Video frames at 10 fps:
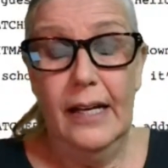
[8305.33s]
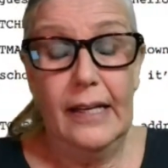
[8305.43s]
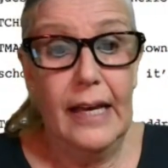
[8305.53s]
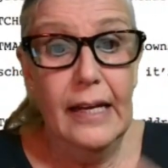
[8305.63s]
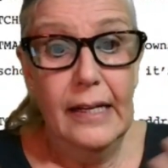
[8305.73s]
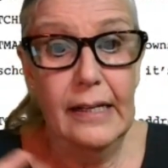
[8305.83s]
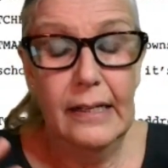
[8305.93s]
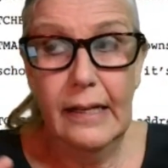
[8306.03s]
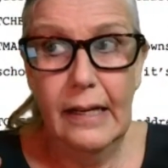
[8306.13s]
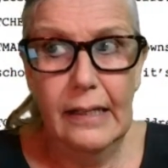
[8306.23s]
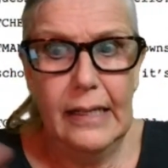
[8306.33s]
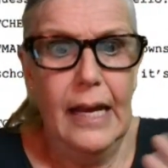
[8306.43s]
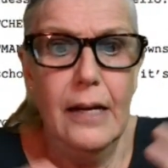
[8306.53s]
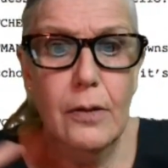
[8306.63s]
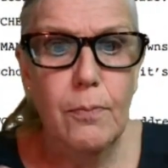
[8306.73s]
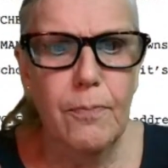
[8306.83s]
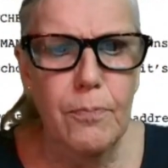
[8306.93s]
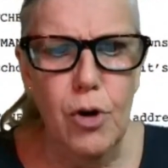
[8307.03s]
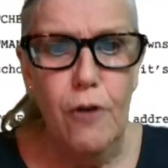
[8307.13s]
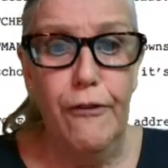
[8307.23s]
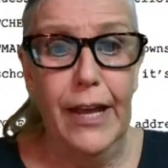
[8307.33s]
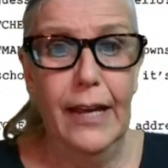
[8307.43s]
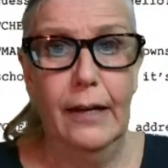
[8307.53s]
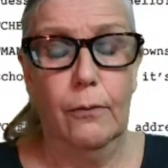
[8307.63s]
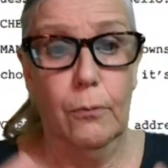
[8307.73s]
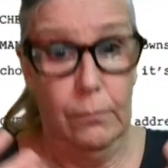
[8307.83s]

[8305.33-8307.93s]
can can move in